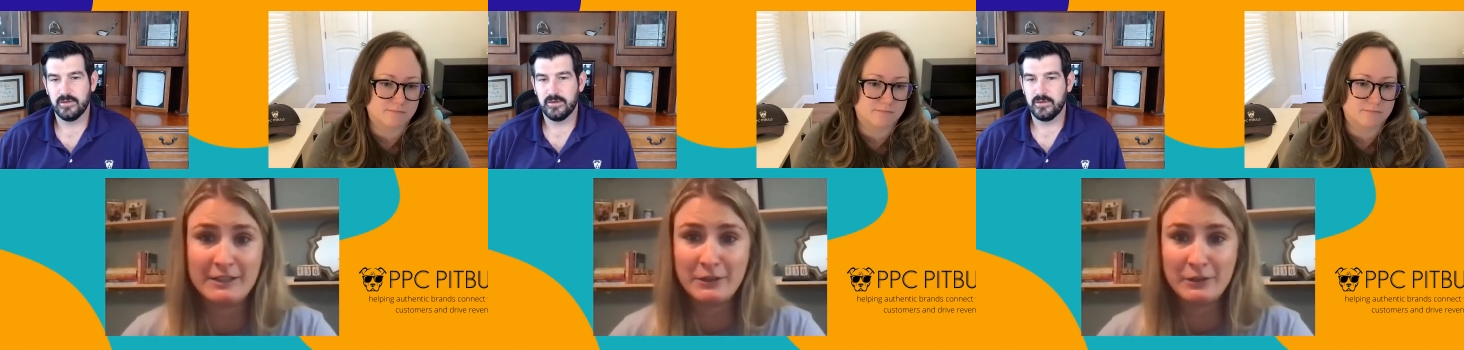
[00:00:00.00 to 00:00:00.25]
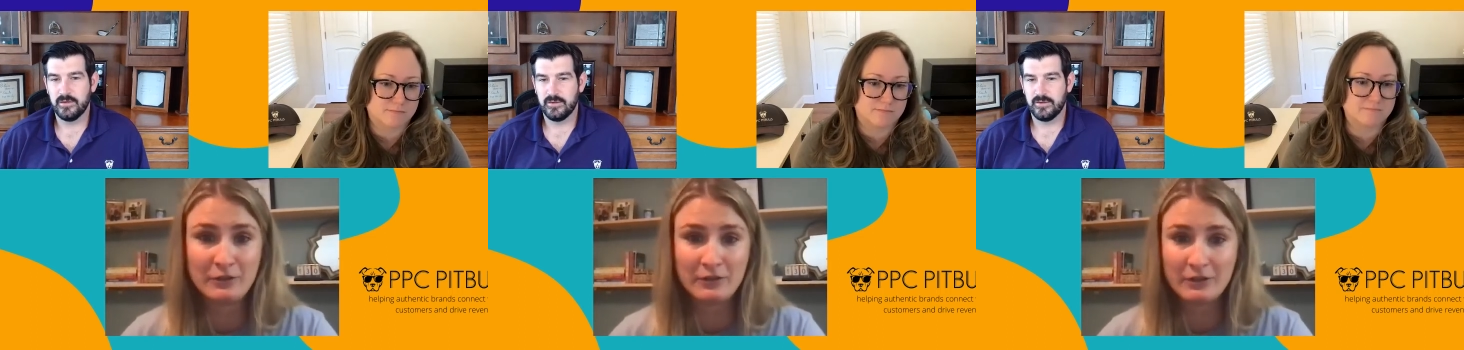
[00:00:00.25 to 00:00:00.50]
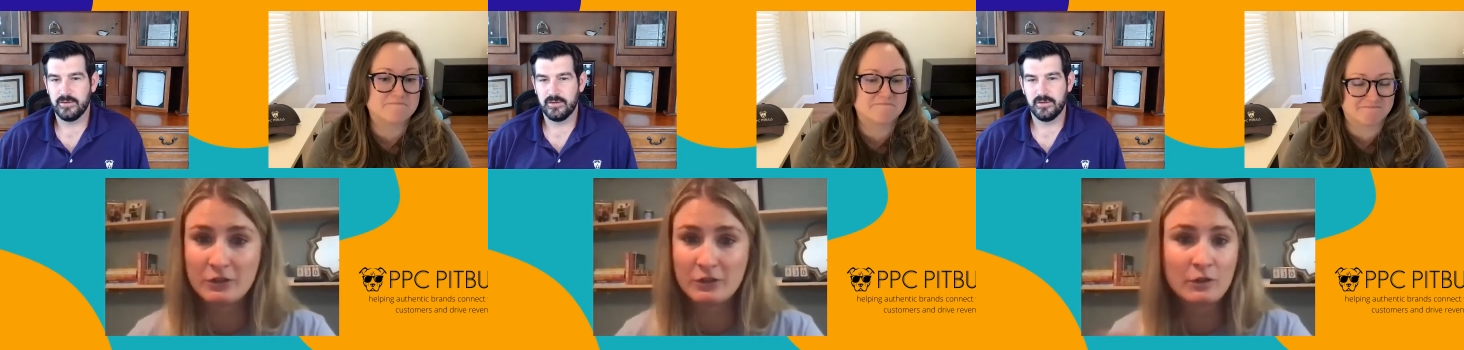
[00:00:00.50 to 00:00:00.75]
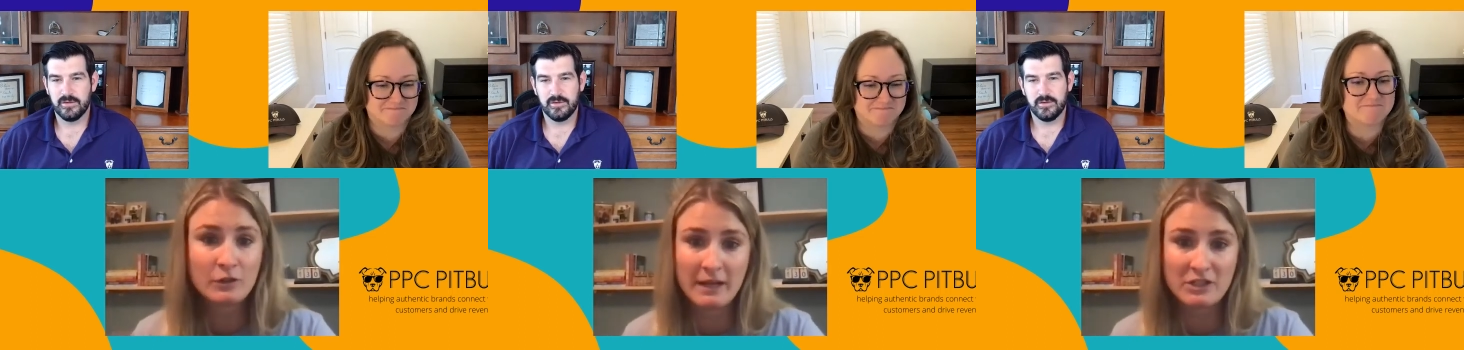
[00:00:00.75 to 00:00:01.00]
Speaker 1: to do, do
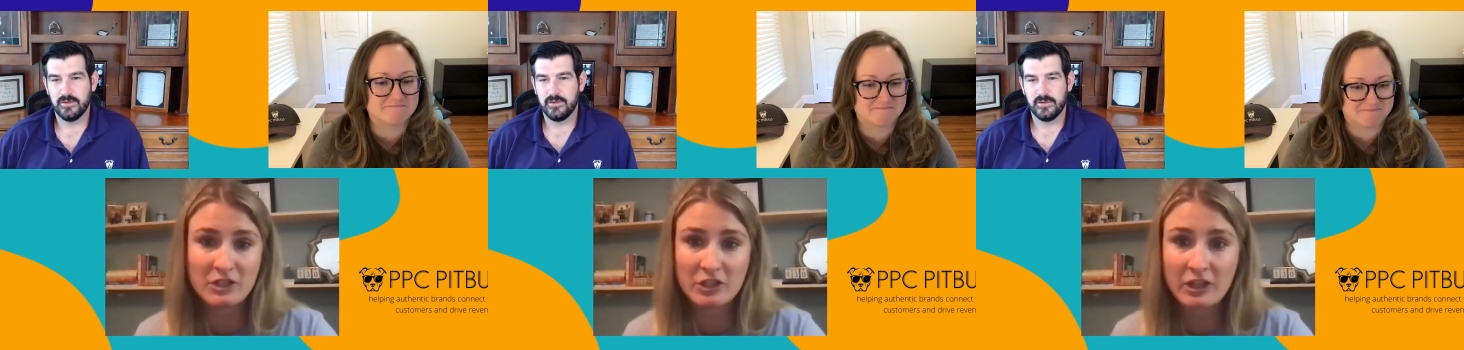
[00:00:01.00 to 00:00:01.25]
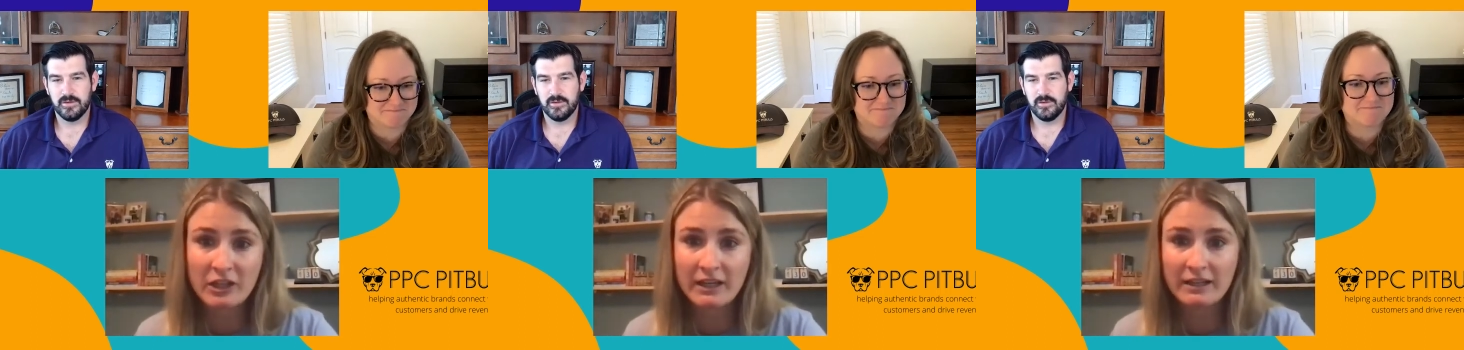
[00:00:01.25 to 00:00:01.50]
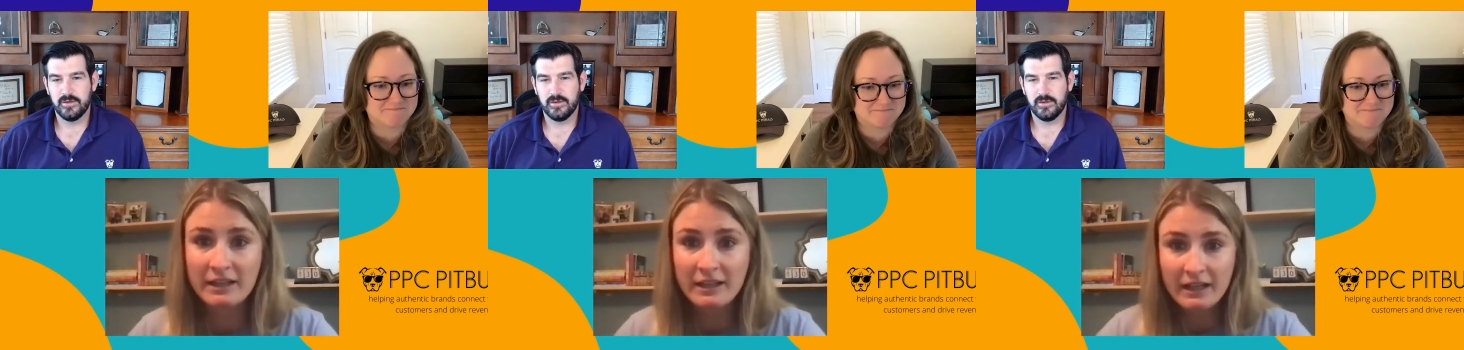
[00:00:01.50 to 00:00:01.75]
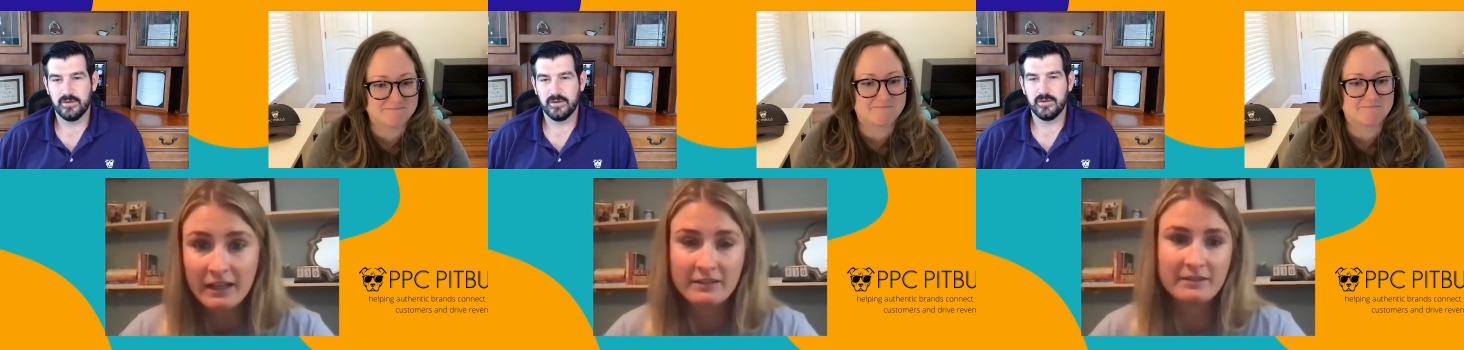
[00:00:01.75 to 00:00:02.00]
you much good.
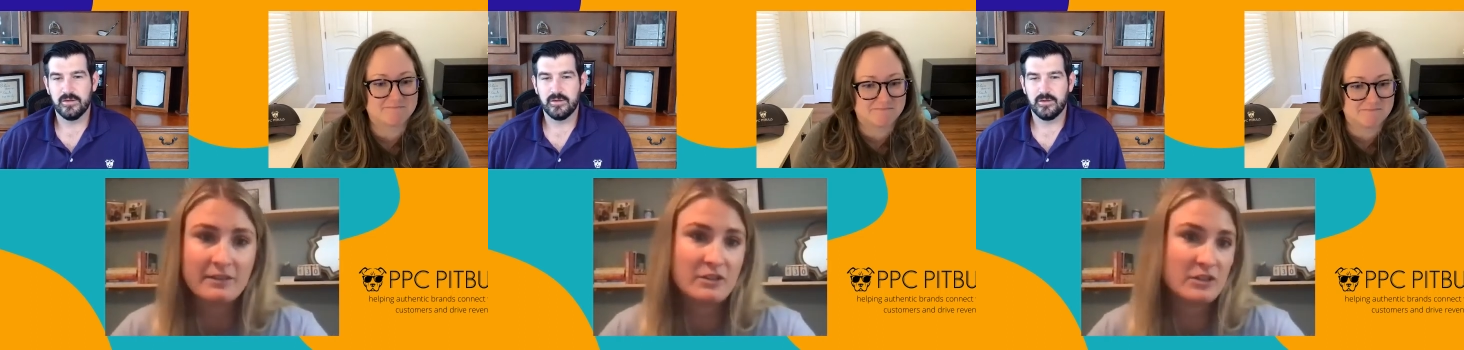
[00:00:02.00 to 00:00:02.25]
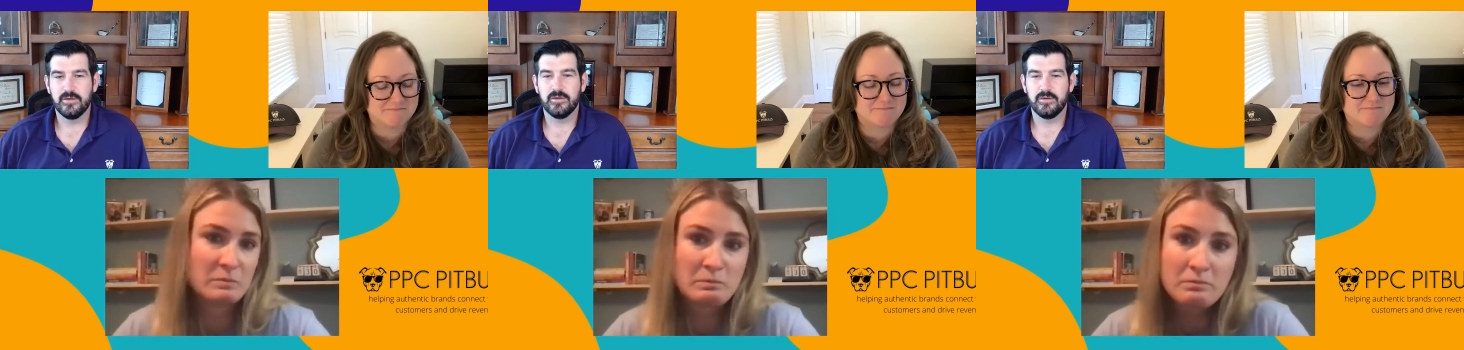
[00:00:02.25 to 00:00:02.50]
It's just,